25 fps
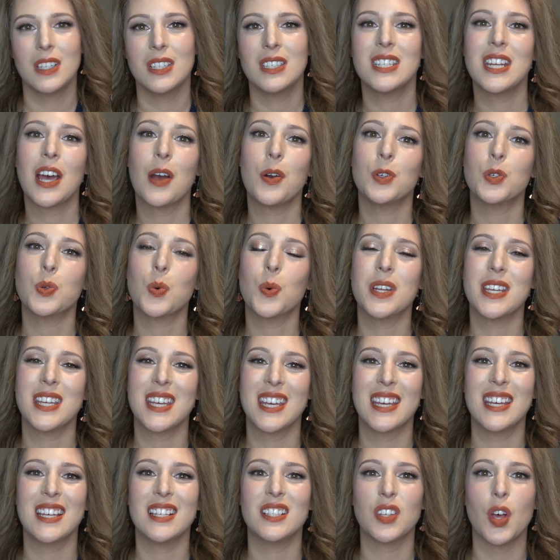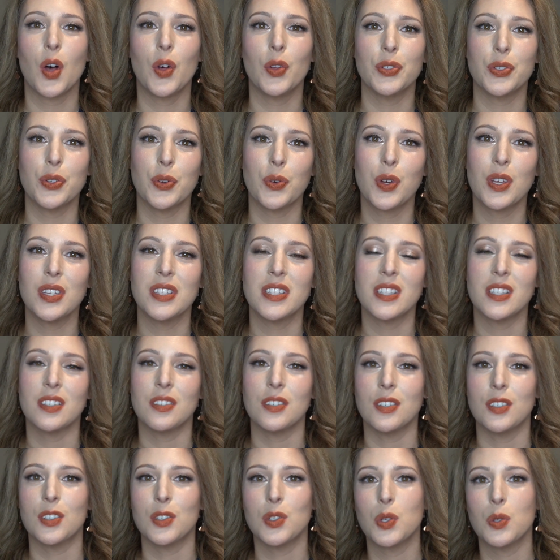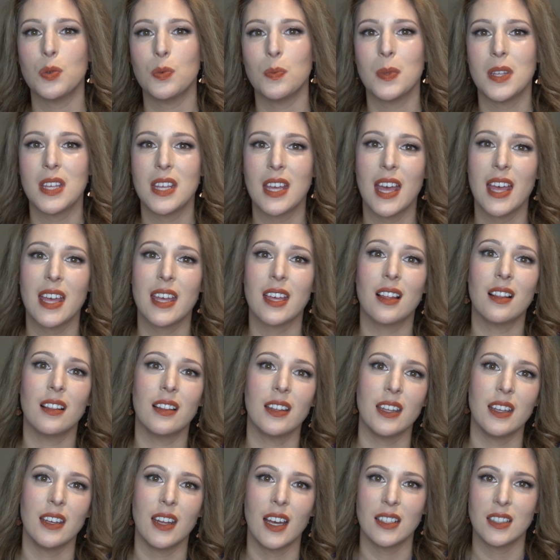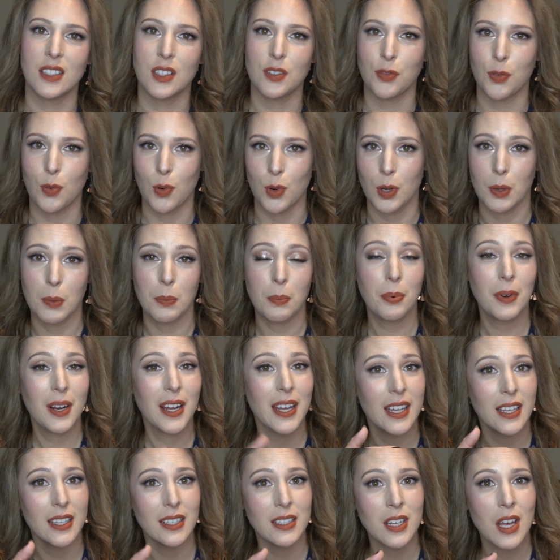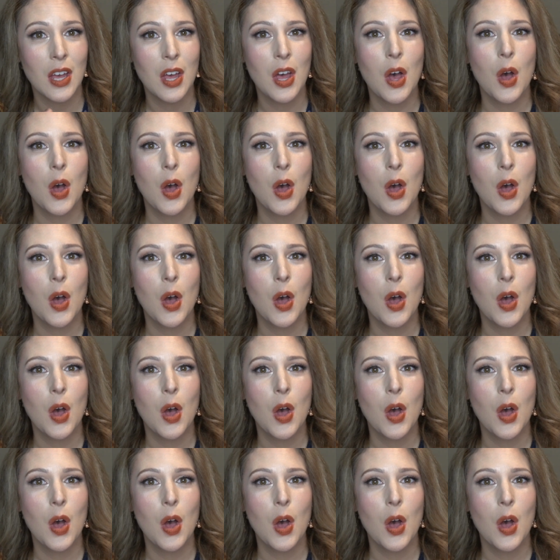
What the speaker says: Tower 28 is also considered to be a clean at Sephora brand,